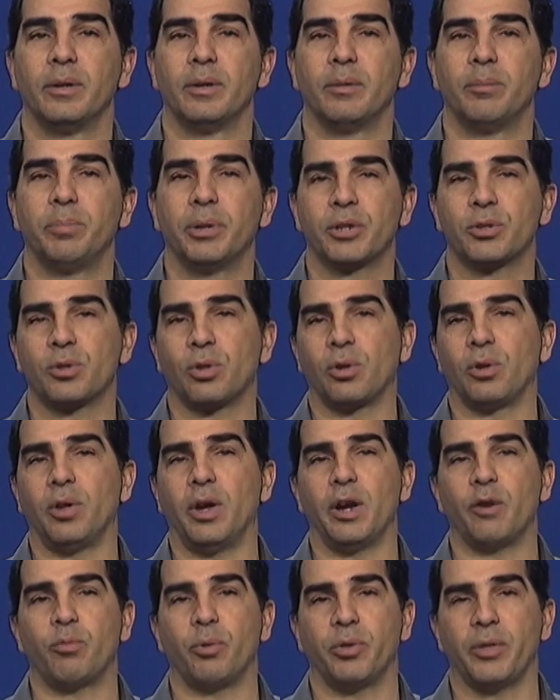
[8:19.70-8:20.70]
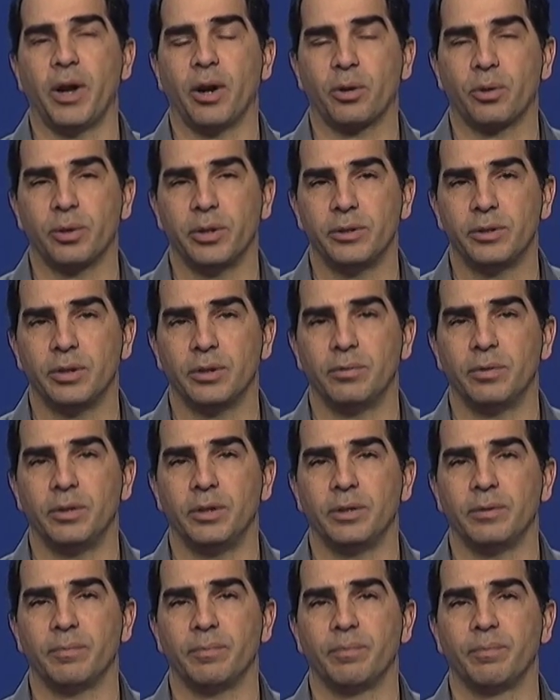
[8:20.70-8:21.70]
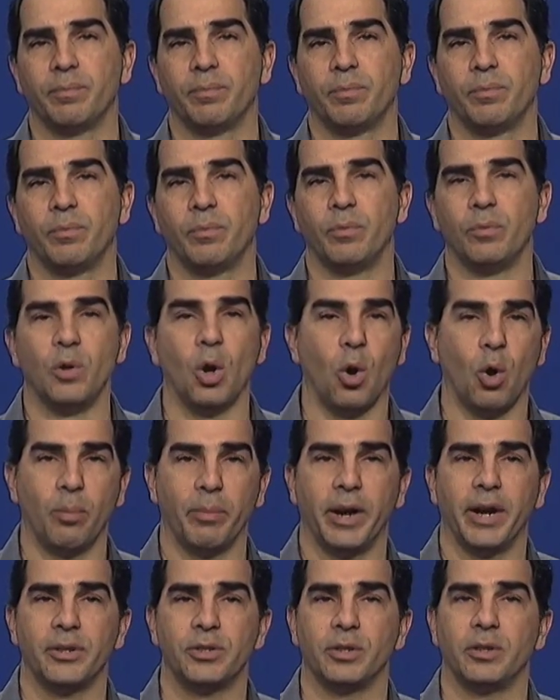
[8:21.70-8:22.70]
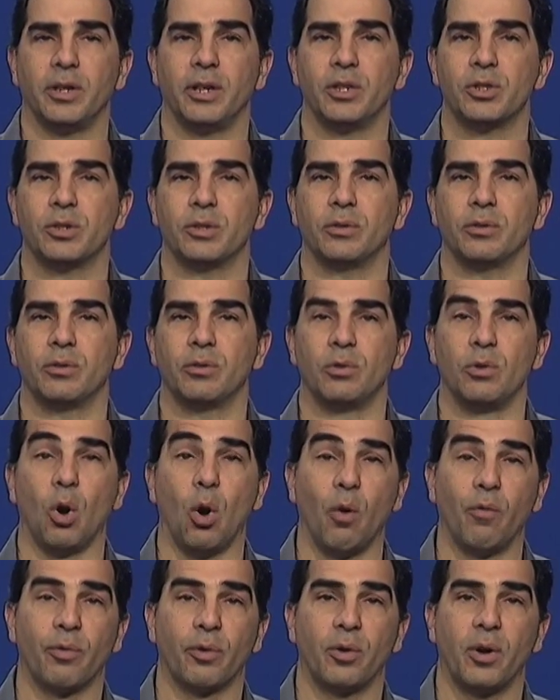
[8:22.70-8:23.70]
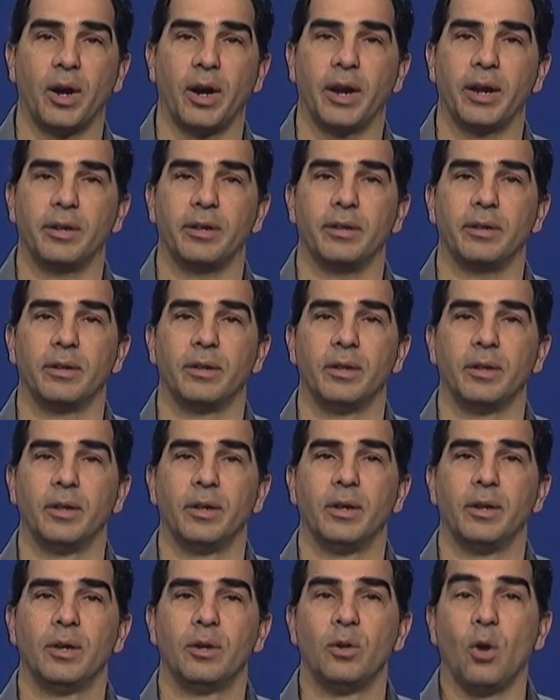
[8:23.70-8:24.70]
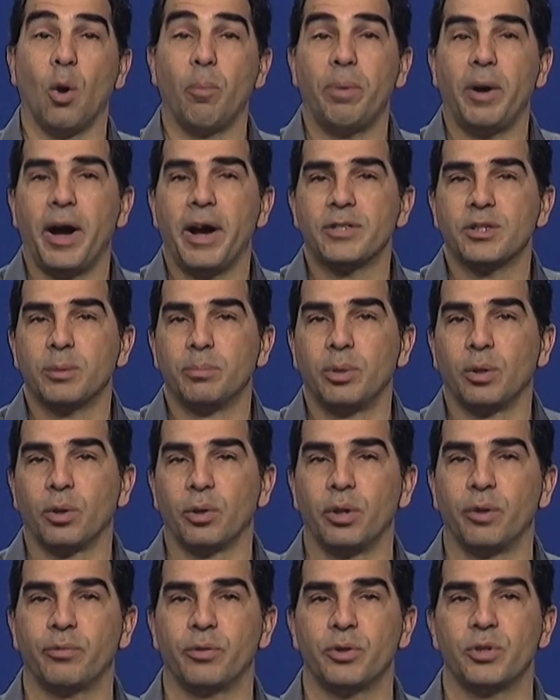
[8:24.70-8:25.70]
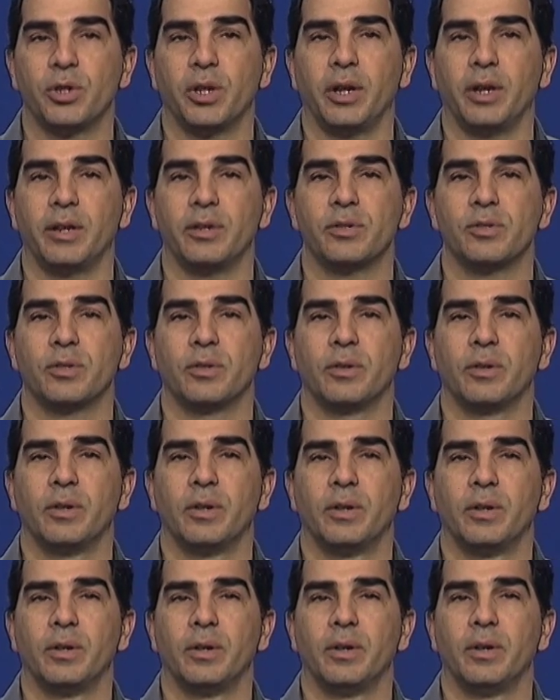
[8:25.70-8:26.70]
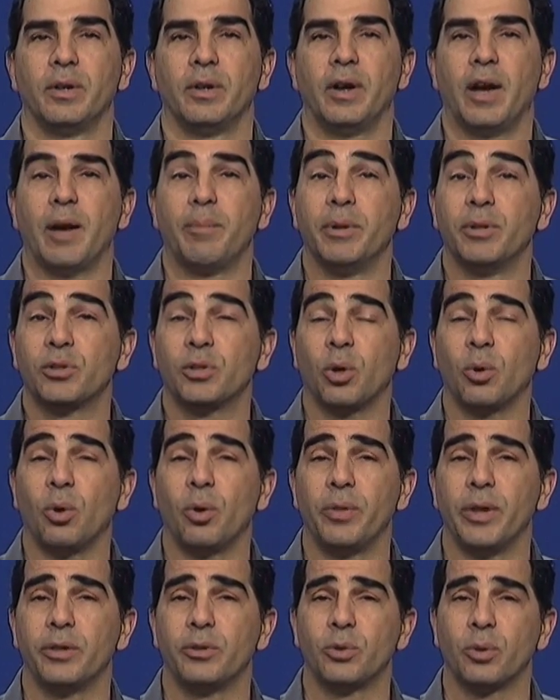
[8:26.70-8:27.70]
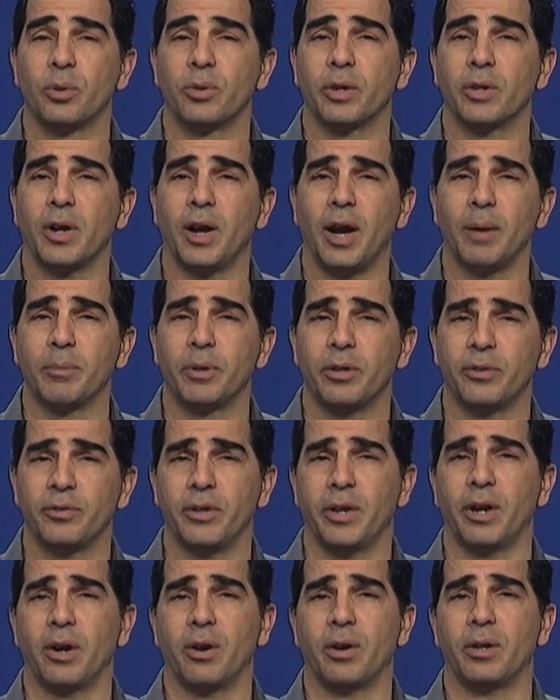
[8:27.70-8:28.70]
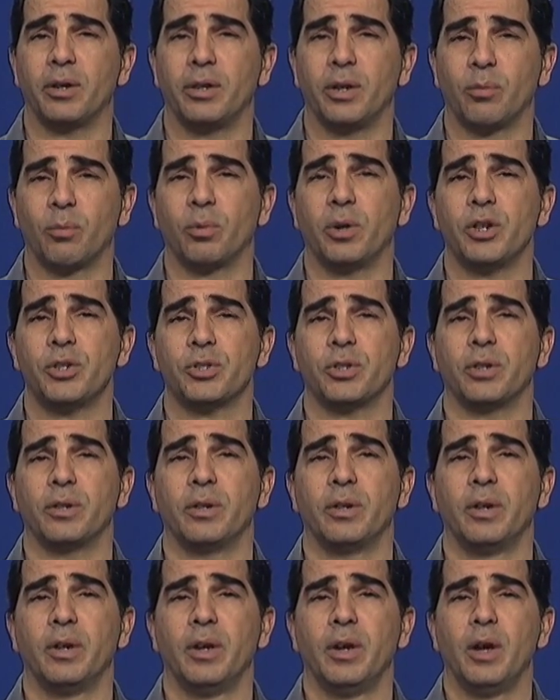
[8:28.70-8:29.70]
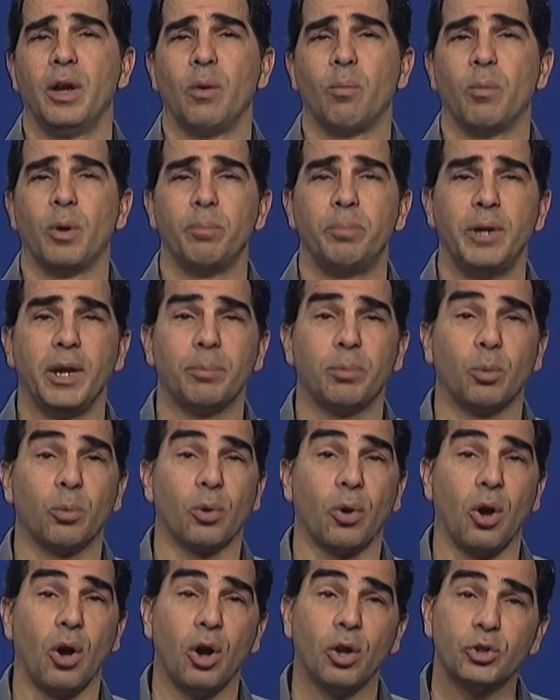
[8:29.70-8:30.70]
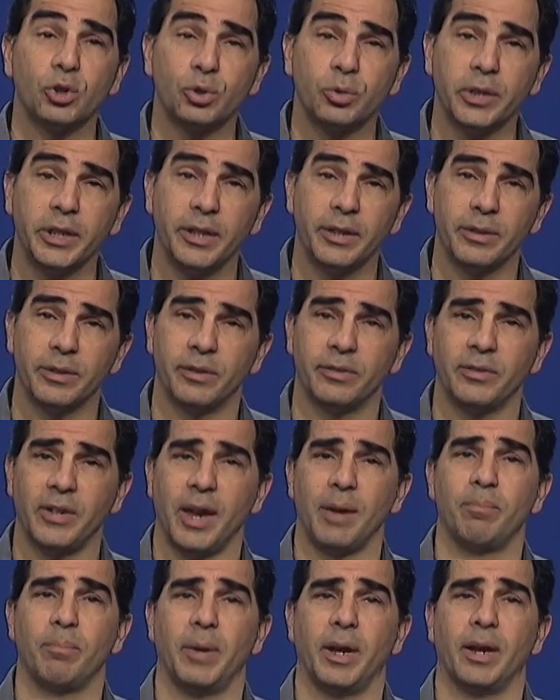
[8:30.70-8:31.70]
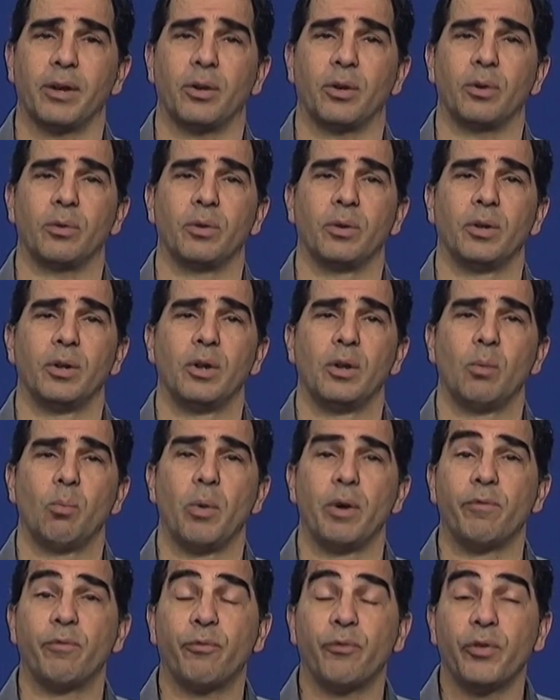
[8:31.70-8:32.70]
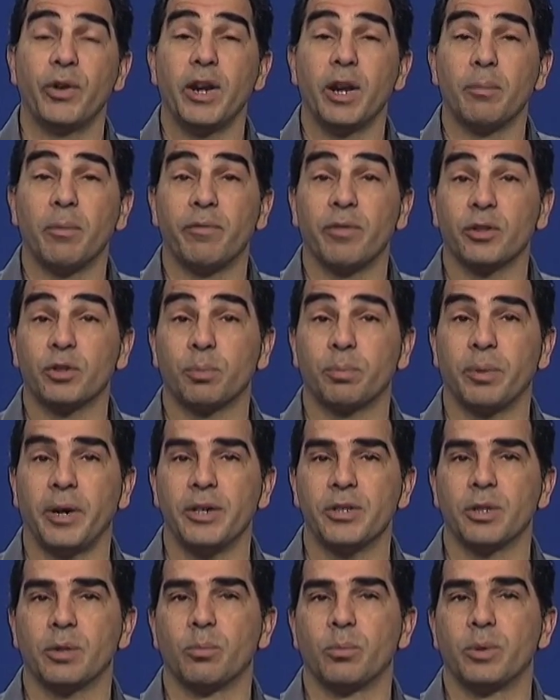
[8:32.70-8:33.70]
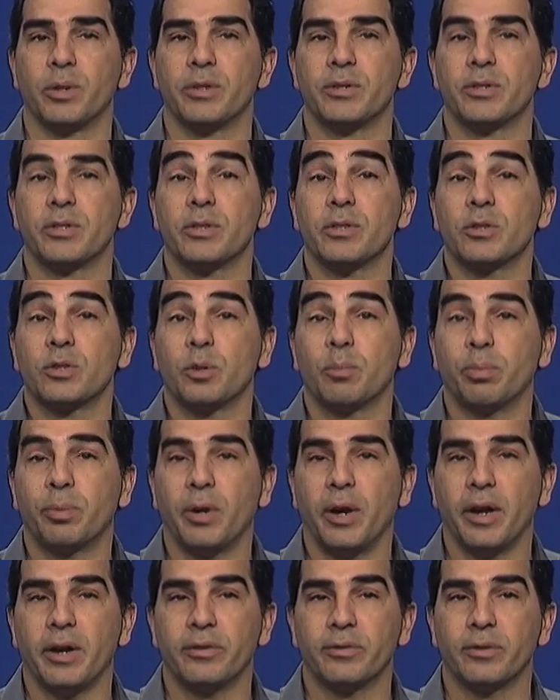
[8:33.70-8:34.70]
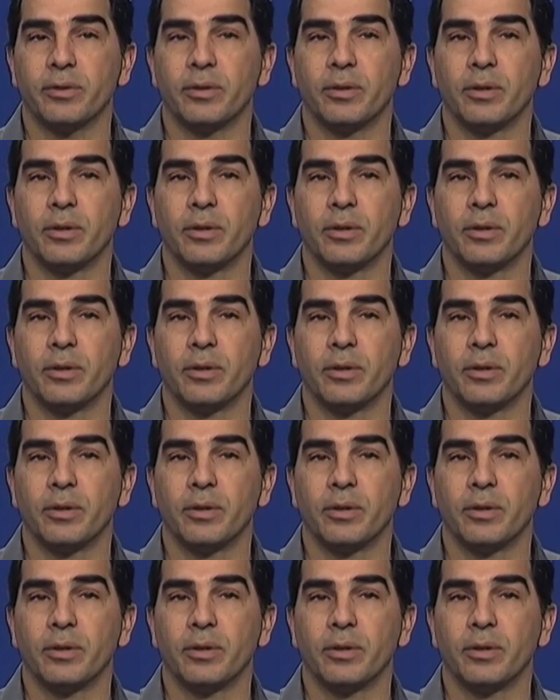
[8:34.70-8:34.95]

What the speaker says: Picture a life without creativity. No imagination, no variety, no possibility for change. I've been told that during the communist era in Russia, when people were all treated in the same manner, when freedom of expression was suppressed,